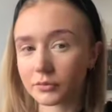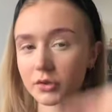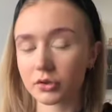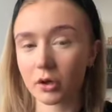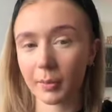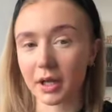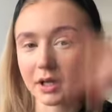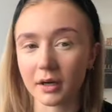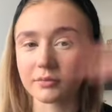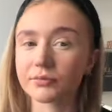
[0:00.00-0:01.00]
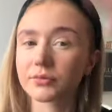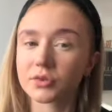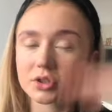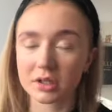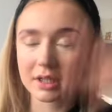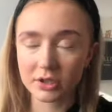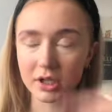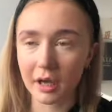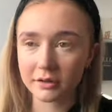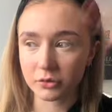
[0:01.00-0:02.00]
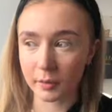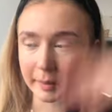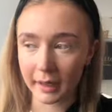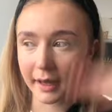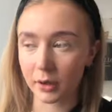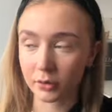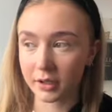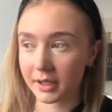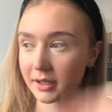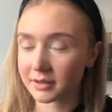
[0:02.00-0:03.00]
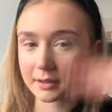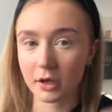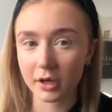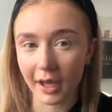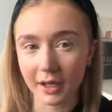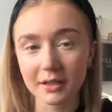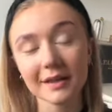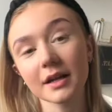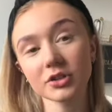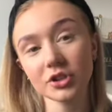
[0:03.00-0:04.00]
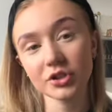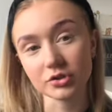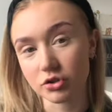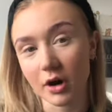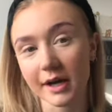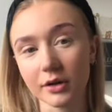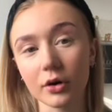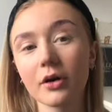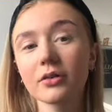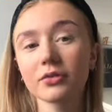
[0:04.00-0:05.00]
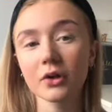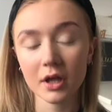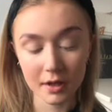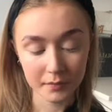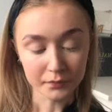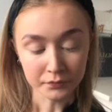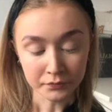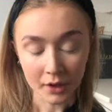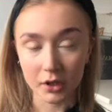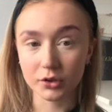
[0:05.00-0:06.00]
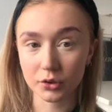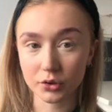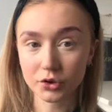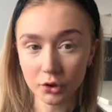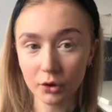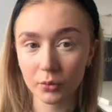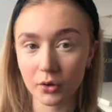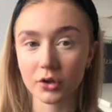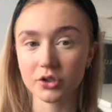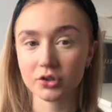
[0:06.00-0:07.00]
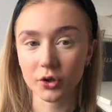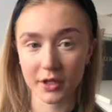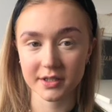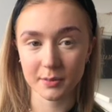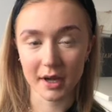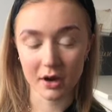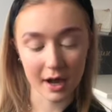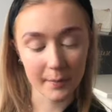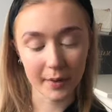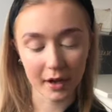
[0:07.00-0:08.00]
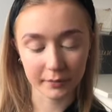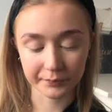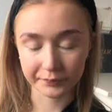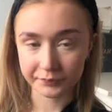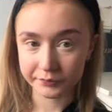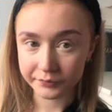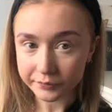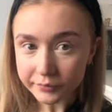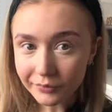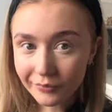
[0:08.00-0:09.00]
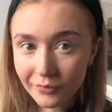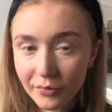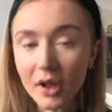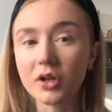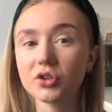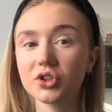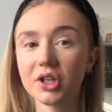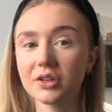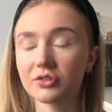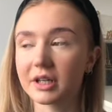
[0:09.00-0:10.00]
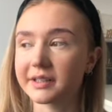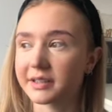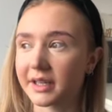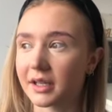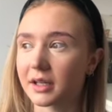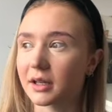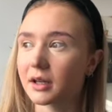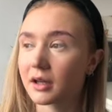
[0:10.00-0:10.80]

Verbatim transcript: Sorry about that. Just literally had to apply all the concealer again because I literally just cried it off. I'm not sure what just got into my eye, but she's really stinging.